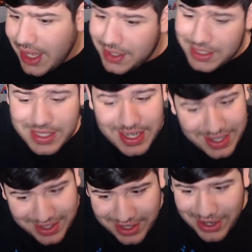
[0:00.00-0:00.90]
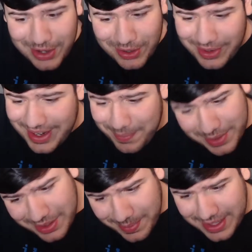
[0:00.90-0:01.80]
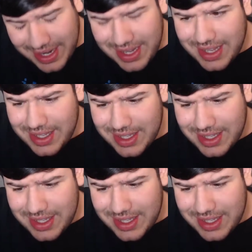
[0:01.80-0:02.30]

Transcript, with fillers: Just gotta hurry up a little bit. Uh,